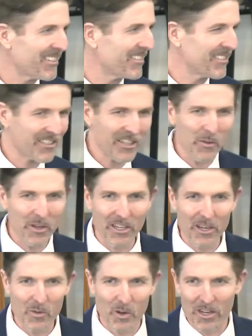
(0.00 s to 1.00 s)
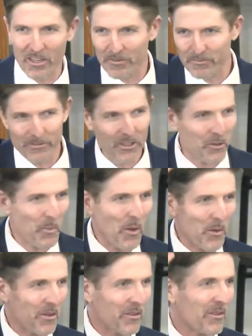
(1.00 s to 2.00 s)
does anyone here want to
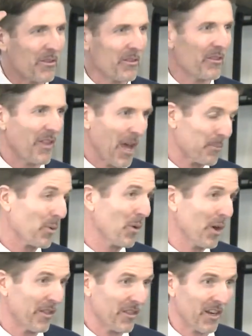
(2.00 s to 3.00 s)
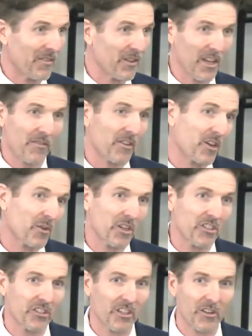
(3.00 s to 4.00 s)
dispute that point that every
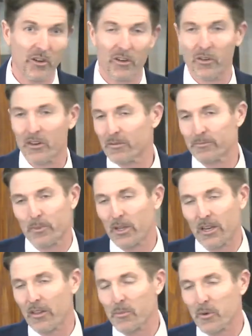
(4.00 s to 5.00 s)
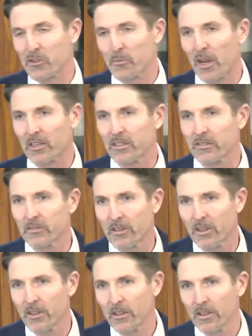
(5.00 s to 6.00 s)
Christian, or bring another perspective
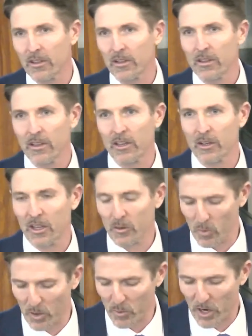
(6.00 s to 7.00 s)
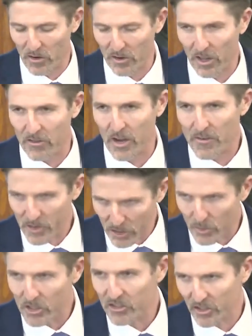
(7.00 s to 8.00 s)
in one way or another, every
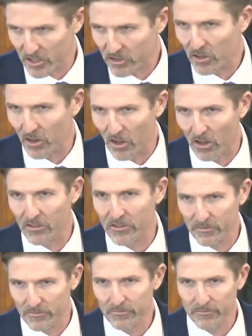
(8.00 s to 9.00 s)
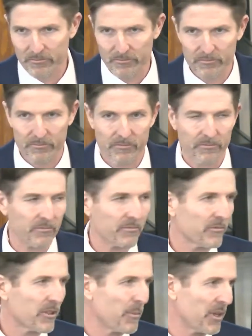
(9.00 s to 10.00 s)
Christian is called
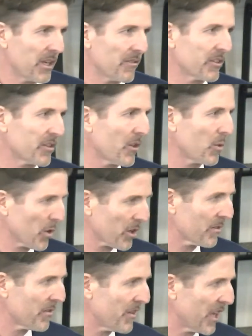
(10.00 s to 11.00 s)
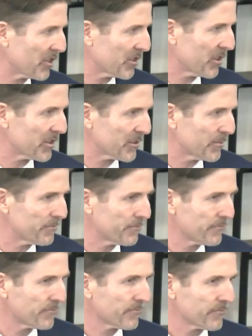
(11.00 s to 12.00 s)
to be given to the work of evangelism?
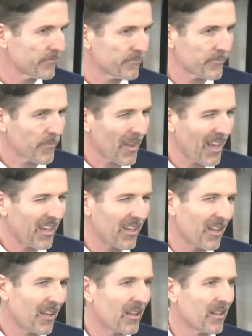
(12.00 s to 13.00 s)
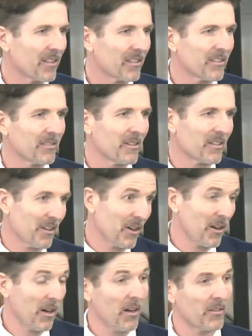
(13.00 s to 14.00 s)
And,
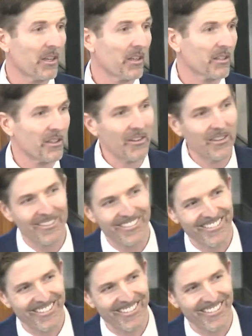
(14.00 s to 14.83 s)
okay, go ahead.